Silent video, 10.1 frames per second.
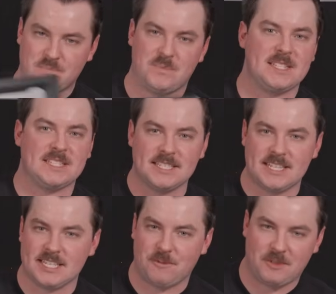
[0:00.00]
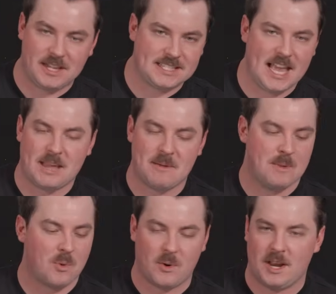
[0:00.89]
This consists of things like
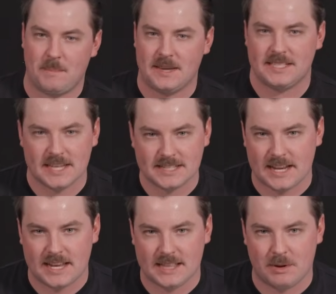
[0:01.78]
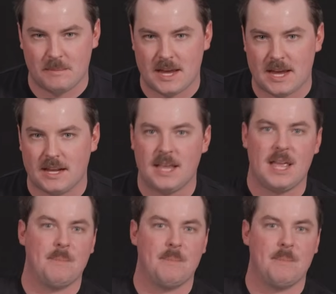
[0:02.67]
important NPCs I need them to meet,